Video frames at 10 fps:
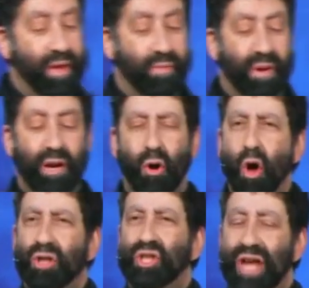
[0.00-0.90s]
But it
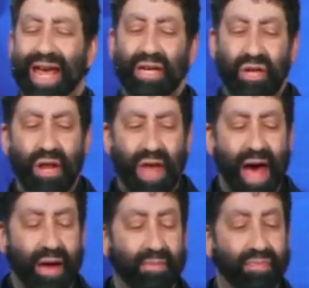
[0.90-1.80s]
all changed on that.
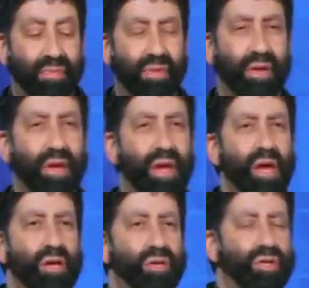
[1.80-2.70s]

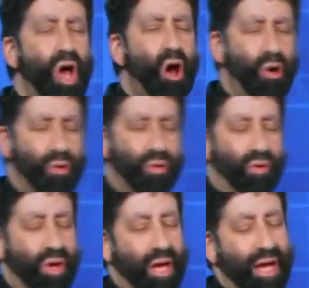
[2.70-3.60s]
So,
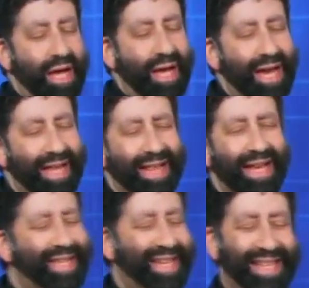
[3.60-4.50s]

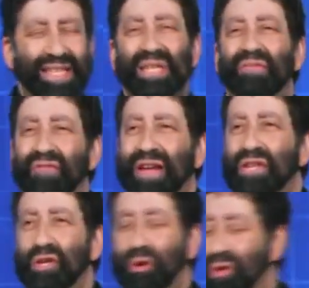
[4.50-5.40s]
this has affected your